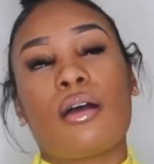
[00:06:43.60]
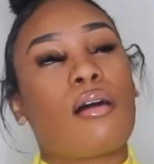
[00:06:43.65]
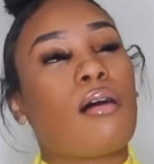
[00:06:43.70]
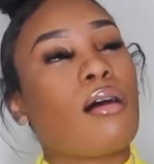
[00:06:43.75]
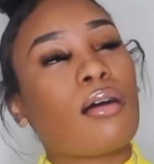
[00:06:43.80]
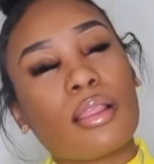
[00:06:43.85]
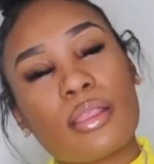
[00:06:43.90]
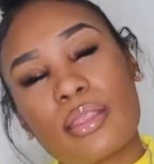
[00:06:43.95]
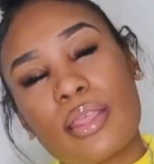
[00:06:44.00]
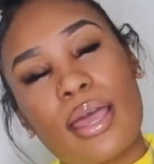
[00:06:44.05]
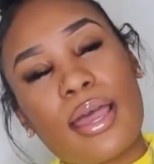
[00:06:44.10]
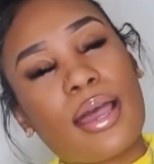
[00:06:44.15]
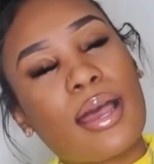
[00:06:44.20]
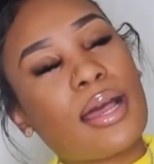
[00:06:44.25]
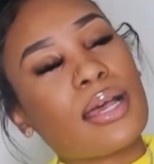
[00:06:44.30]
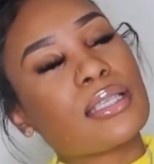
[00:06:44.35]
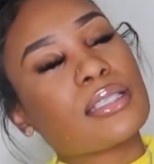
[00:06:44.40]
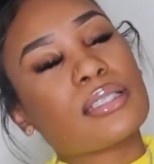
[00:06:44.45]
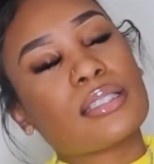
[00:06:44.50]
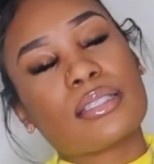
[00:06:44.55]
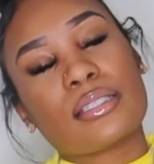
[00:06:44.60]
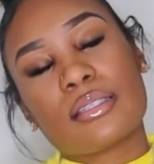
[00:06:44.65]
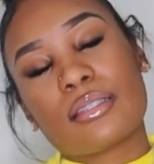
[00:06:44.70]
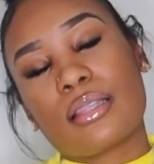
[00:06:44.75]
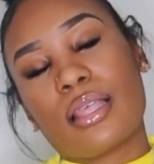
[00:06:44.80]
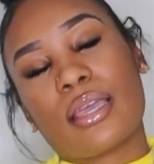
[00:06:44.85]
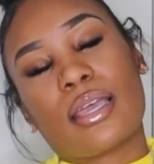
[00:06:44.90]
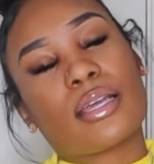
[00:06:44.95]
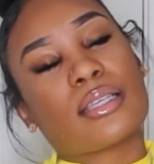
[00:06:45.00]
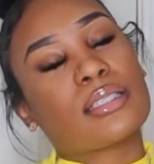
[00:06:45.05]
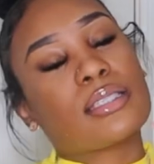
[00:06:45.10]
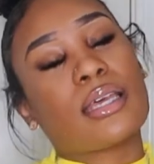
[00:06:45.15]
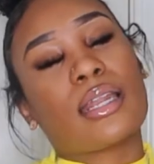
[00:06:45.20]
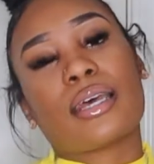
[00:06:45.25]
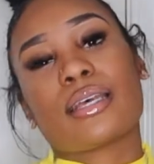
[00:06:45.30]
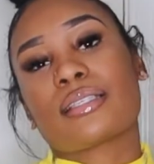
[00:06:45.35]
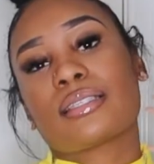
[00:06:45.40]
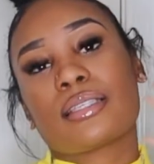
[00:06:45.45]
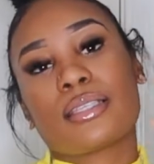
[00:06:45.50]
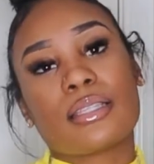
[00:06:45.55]
all of that. Like I said,
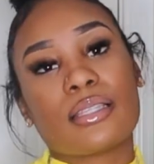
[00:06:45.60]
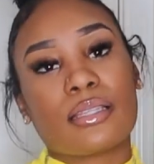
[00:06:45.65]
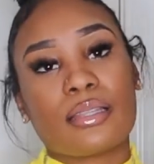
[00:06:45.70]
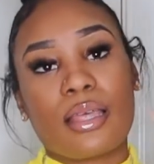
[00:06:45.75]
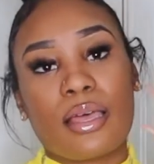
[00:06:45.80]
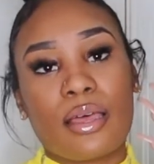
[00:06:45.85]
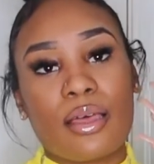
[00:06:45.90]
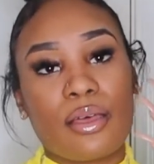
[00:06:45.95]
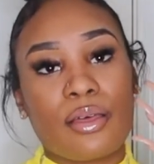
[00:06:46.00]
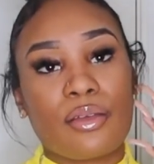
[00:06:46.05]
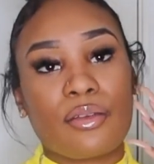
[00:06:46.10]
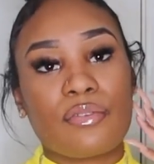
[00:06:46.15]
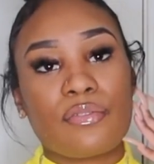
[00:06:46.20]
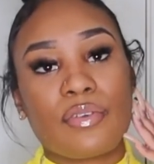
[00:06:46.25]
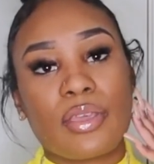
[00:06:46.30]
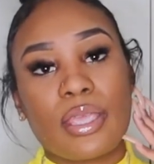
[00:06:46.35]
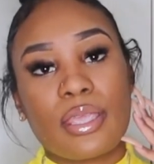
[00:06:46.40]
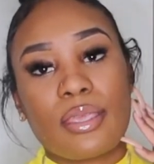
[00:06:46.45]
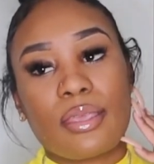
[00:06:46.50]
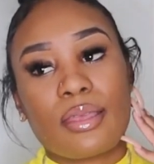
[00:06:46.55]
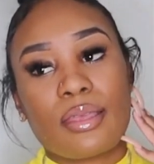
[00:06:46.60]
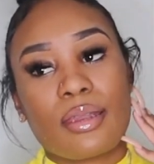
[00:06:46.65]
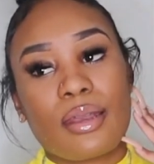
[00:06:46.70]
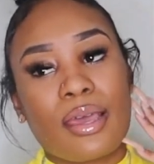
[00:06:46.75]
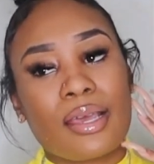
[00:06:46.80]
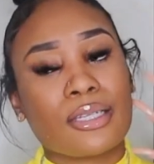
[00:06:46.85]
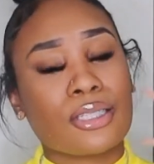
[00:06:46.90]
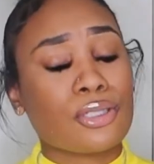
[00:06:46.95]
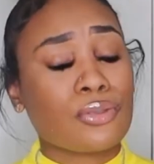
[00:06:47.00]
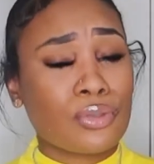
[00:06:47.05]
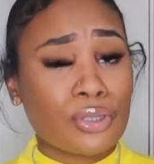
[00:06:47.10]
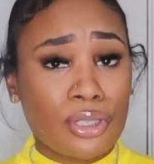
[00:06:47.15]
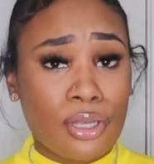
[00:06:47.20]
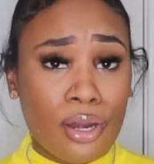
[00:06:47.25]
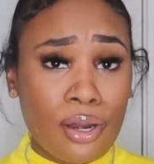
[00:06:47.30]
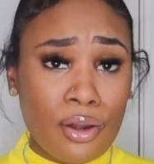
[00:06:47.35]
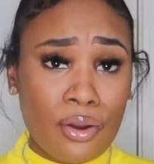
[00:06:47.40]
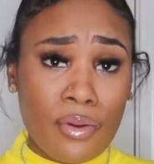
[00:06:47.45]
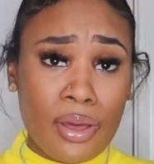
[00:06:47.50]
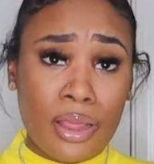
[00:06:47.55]
I see the love. And I just want y'all
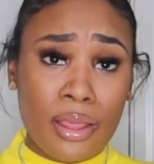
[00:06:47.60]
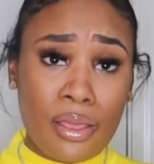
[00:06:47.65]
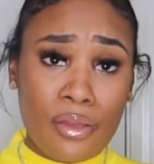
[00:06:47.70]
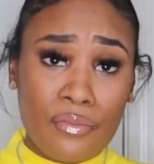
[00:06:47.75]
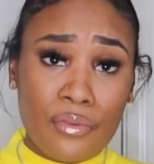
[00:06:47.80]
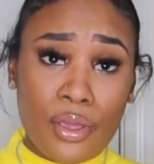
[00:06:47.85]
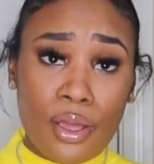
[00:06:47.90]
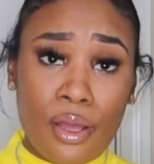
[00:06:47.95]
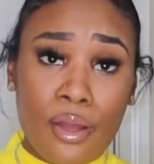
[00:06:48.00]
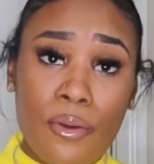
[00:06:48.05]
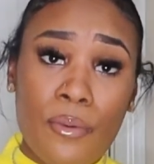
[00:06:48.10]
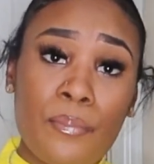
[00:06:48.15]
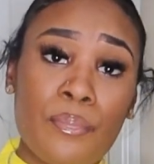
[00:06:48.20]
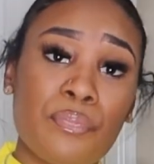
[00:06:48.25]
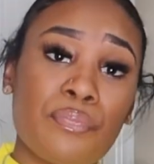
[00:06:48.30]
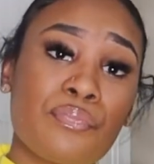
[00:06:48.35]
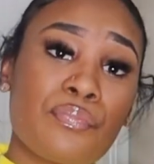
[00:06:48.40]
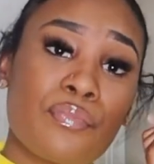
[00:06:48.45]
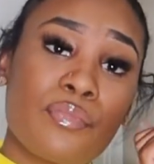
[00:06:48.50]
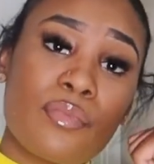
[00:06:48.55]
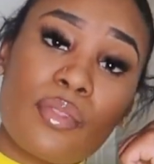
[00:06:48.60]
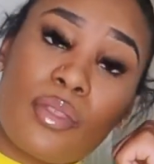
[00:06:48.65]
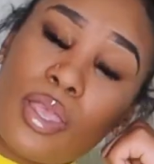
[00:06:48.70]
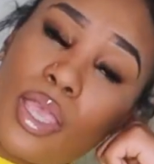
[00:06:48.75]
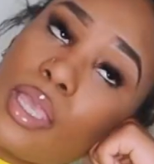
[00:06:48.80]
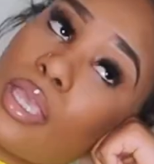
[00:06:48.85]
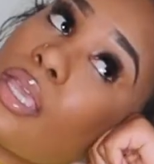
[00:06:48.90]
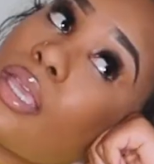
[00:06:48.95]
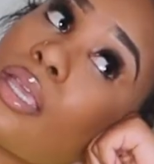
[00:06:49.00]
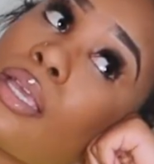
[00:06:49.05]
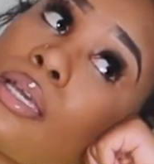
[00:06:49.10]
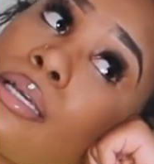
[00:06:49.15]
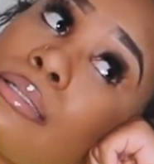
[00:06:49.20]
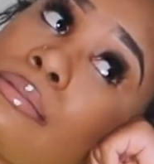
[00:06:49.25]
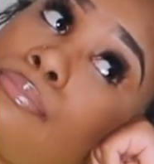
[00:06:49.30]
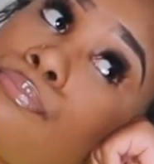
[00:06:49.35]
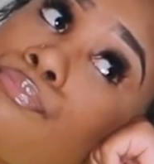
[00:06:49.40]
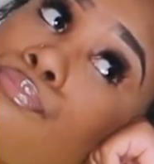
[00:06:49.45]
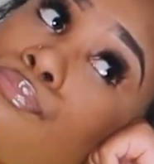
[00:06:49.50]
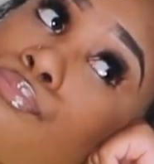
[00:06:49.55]
to know I love y'all.
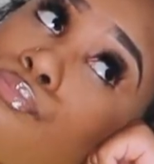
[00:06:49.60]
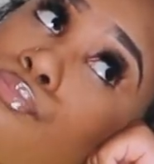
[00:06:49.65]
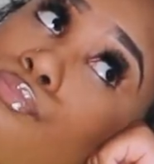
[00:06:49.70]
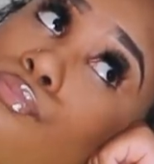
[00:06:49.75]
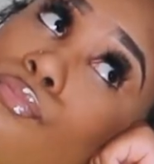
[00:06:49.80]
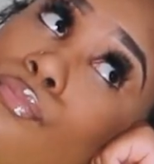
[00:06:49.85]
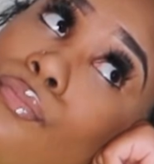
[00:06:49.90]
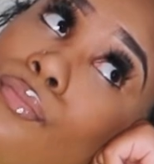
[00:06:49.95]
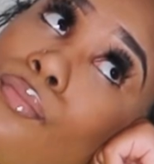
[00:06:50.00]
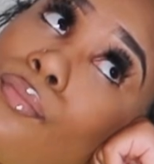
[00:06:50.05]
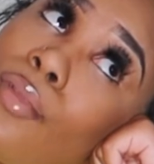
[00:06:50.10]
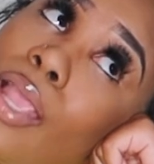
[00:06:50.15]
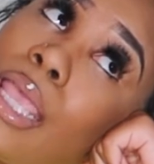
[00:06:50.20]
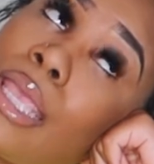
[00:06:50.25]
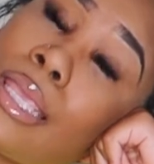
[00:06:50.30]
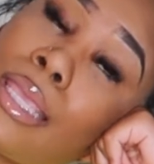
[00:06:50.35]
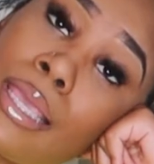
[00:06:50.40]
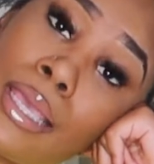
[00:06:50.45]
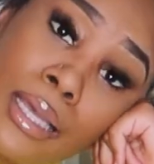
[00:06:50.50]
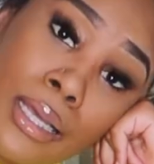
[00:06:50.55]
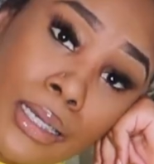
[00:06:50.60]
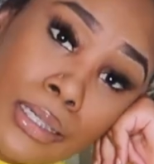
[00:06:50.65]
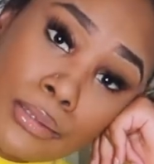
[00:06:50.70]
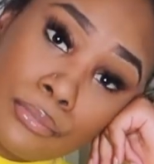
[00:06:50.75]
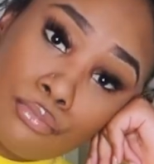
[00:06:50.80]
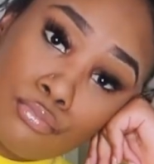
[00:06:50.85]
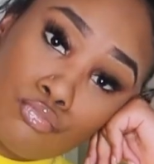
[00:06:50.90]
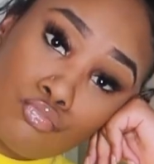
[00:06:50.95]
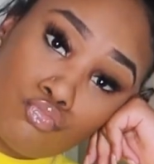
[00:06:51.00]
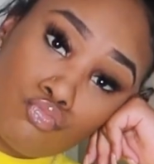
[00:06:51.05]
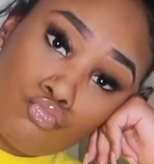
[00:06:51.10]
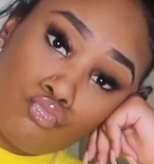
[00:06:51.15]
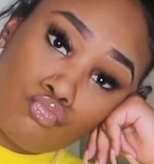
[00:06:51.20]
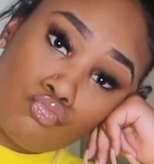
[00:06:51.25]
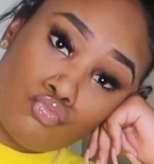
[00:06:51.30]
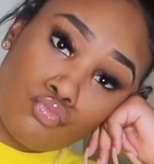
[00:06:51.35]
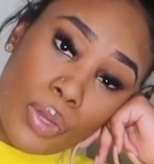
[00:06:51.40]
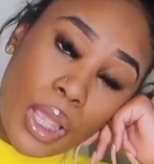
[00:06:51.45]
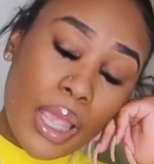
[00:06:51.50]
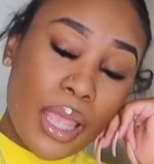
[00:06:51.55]
And, yeah.
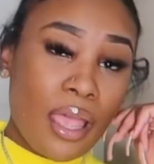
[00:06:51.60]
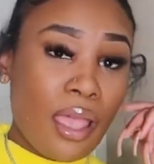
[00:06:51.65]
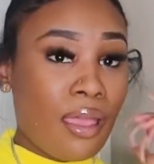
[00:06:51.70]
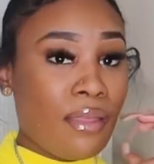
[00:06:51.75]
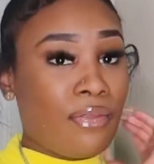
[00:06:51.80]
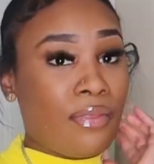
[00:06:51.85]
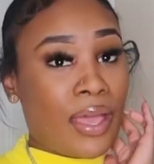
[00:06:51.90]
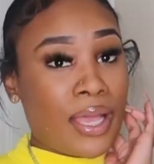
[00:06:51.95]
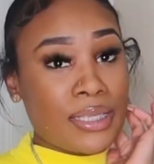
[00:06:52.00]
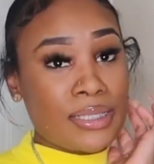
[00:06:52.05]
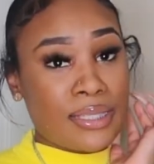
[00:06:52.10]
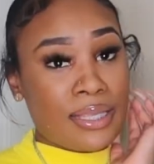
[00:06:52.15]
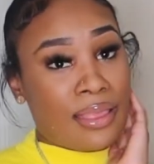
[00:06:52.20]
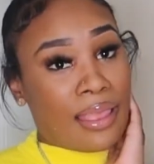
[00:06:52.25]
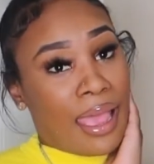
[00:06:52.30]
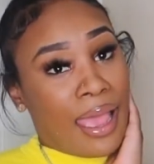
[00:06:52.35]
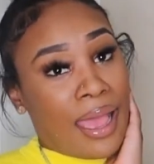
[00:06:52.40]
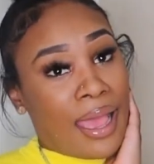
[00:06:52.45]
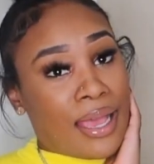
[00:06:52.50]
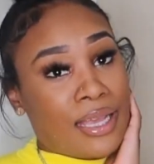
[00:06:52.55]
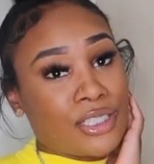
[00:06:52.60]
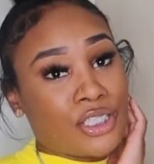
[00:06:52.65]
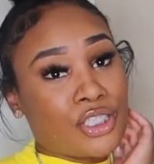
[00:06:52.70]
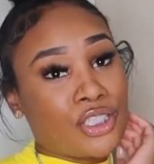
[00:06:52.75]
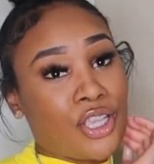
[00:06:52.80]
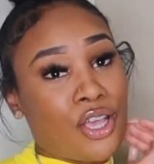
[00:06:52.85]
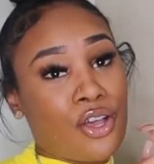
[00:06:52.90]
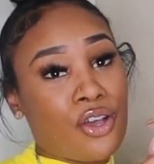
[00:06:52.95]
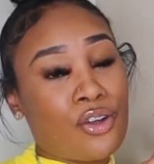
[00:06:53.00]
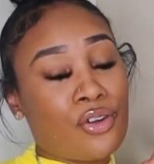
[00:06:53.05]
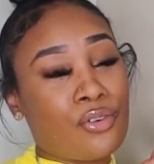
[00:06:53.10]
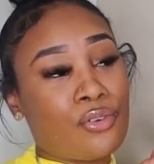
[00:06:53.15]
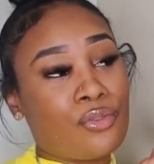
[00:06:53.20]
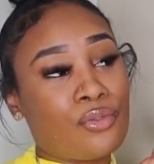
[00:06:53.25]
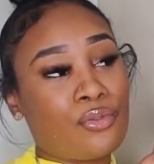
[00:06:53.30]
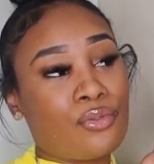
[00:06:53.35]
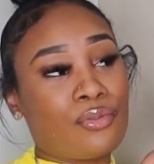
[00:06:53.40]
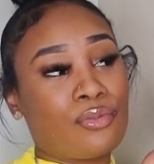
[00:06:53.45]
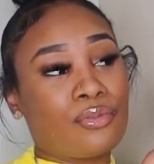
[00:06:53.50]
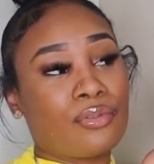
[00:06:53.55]
That's that.
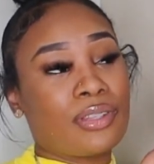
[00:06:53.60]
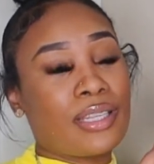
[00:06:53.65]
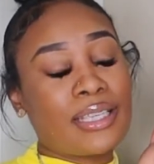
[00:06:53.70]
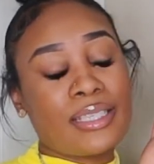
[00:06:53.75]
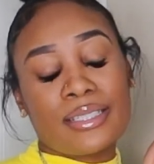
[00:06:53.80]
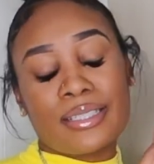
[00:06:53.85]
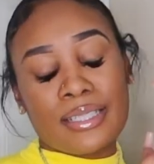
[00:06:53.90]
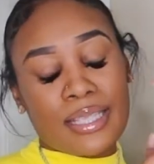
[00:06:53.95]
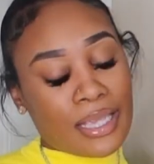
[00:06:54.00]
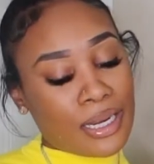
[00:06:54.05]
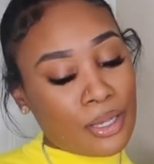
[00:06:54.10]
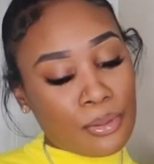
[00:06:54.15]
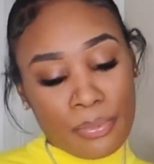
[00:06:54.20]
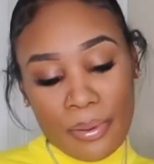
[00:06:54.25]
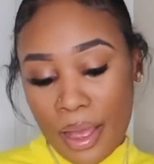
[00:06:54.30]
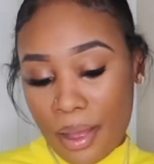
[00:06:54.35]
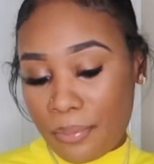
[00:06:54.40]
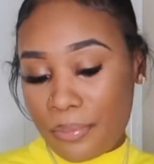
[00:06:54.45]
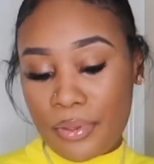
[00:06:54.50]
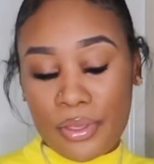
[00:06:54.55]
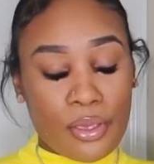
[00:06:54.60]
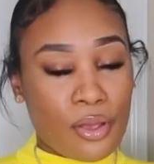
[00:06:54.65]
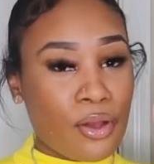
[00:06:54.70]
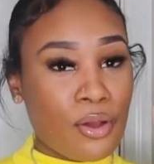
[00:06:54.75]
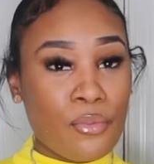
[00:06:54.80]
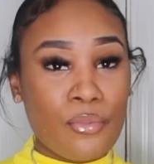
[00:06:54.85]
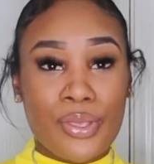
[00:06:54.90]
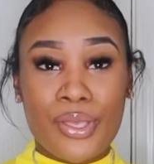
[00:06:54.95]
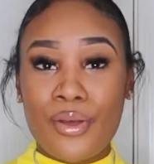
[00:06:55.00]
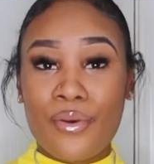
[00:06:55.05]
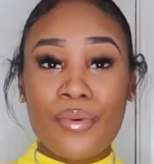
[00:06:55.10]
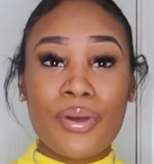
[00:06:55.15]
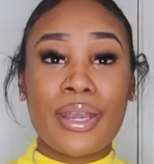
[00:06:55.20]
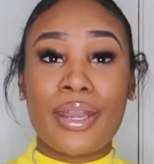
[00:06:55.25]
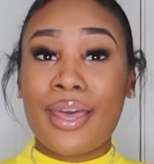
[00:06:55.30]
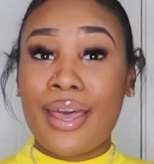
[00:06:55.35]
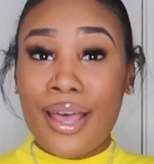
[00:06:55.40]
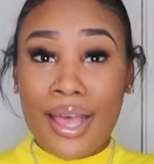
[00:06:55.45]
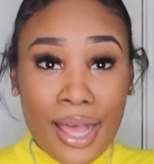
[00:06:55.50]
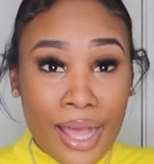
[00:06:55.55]
So, let's get it popping, y'all. We
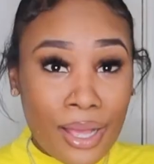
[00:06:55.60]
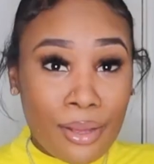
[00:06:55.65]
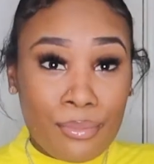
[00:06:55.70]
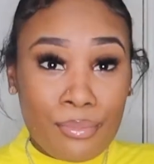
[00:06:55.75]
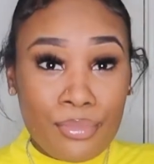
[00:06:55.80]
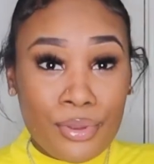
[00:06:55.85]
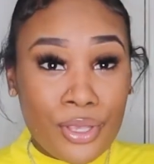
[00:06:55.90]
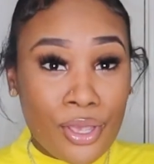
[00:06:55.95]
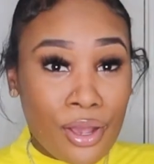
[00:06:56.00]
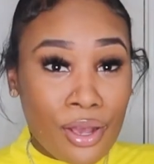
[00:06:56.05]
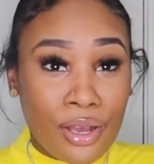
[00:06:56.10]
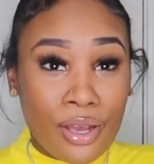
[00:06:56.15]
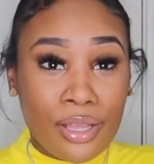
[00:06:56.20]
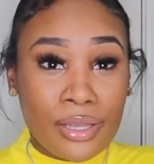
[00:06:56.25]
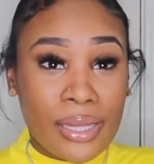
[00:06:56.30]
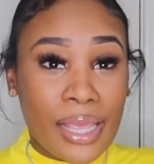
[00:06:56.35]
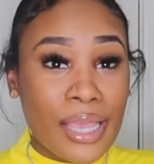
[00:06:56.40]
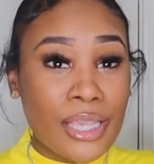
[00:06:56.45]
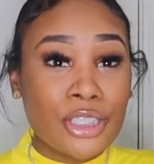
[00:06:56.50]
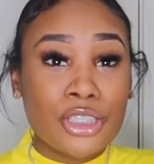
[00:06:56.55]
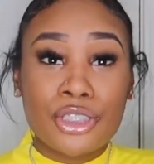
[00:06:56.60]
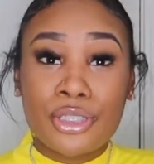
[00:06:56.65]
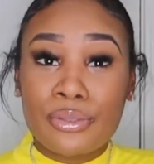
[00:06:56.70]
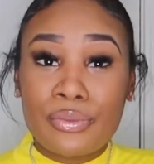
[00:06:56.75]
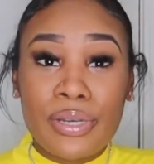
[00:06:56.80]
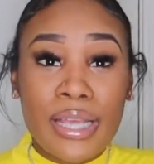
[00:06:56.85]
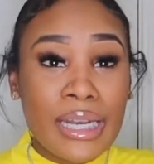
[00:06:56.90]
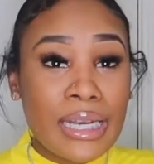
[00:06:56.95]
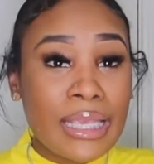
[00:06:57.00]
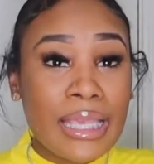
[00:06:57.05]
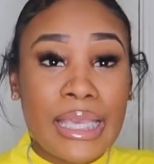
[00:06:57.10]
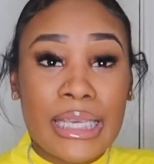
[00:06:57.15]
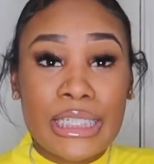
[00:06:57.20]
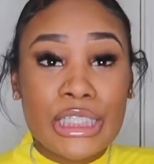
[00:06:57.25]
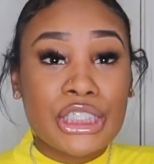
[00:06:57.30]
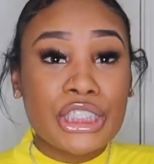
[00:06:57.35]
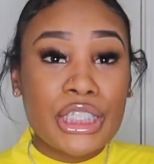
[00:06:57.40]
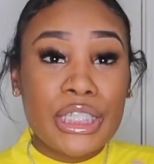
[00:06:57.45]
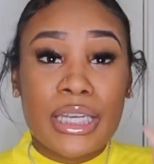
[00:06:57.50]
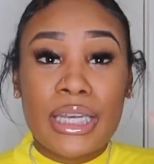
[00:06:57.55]
going up, y'all. Like, true
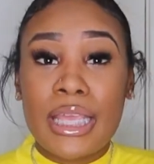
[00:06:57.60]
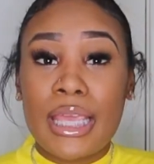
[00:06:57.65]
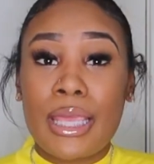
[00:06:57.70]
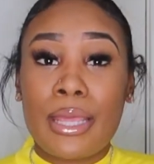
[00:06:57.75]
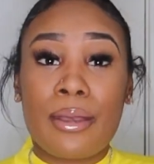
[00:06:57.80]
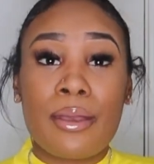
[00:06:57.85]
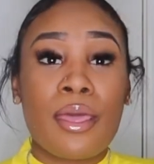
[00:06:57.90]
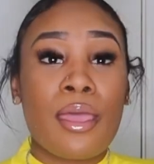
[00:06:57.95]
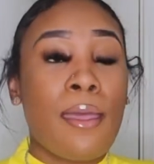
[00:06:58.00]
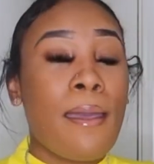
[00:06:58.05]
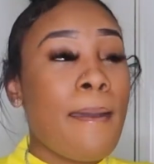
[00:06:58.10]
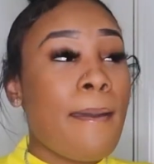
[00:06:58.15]
dedication and,